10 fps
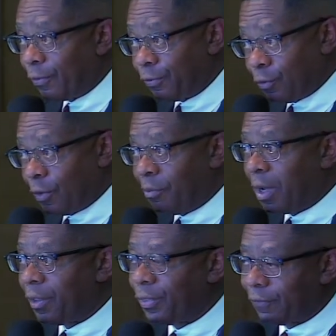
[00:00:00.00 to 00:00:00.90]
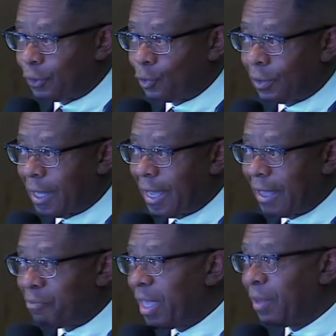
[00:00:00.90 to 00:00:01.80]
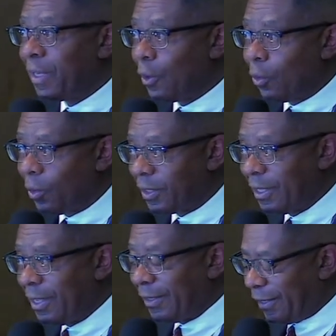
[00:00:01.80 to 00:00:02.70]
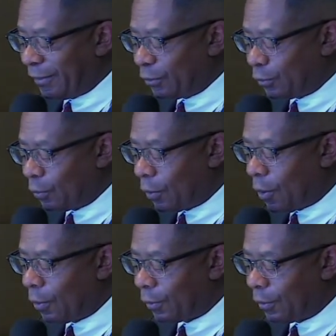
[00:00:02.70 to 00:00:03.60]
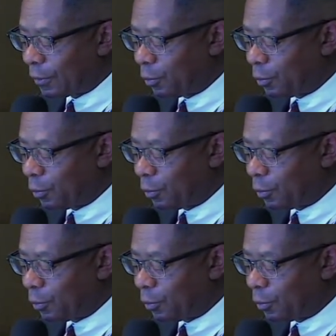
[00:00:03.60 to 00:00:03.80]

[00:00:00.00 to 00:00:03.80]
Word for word: through the month of July and maybe going into August.